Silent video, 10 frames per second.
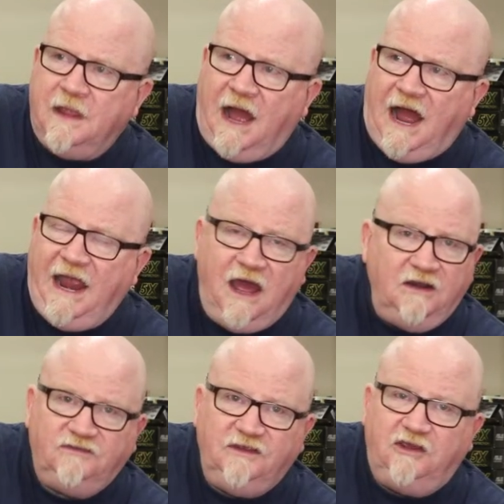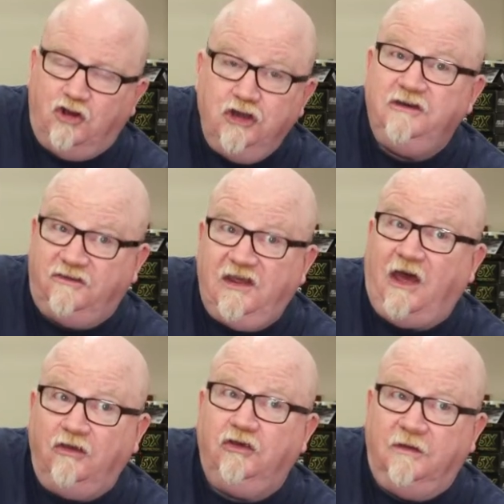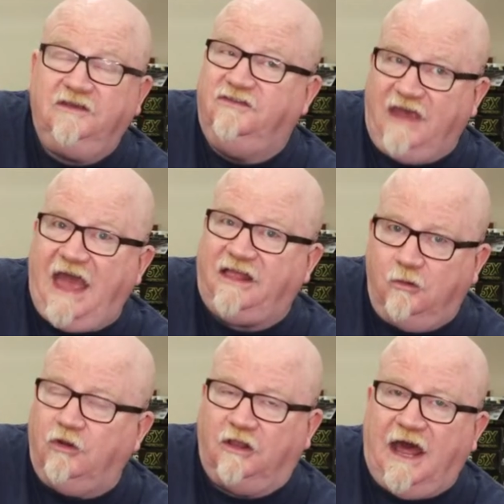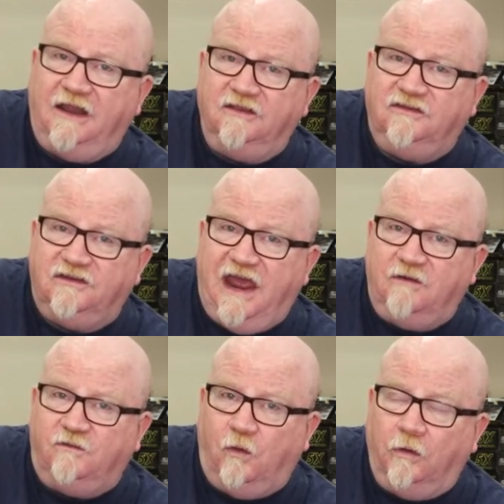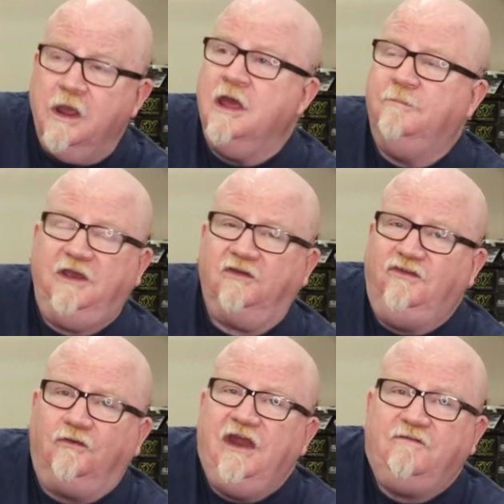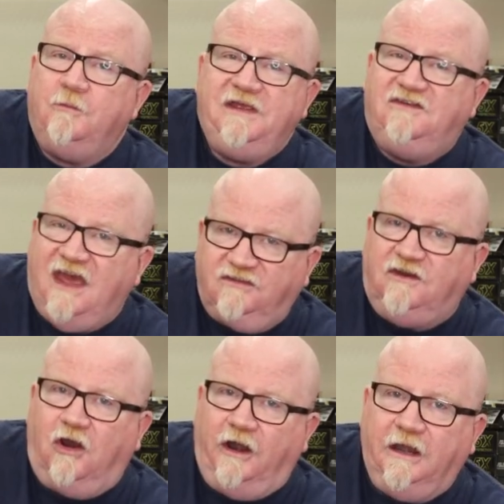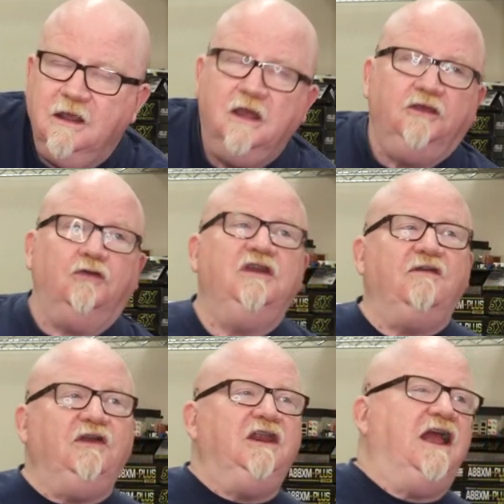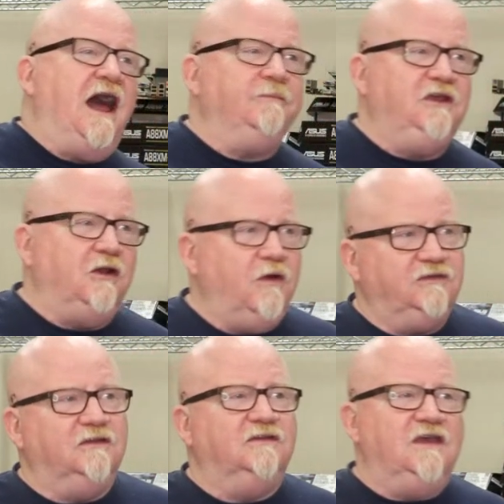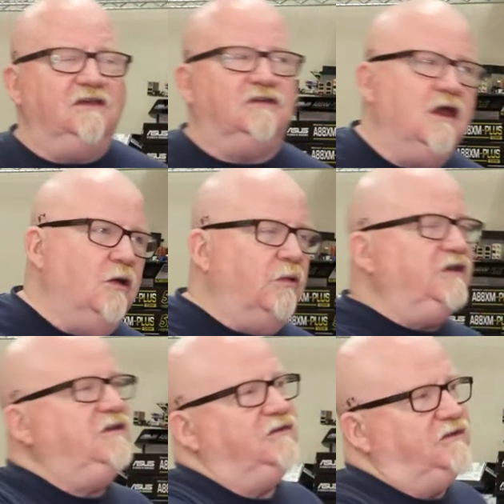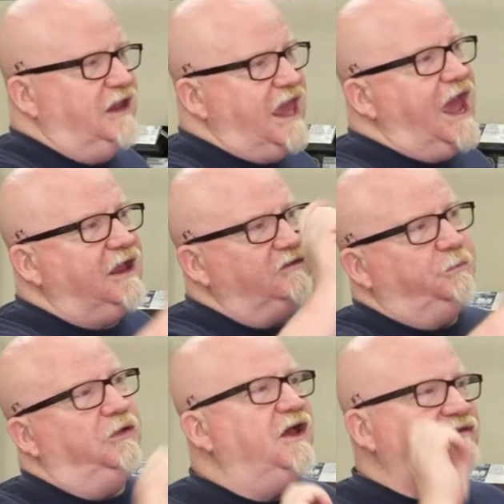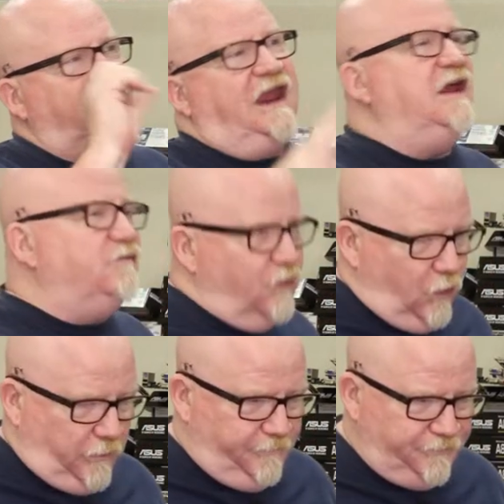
I honestly couldn't tell you exactly what a lot of these stand for because you'll never be tested on it. You'll never get a CompTIA question that says, what does TACACS Plus stand for?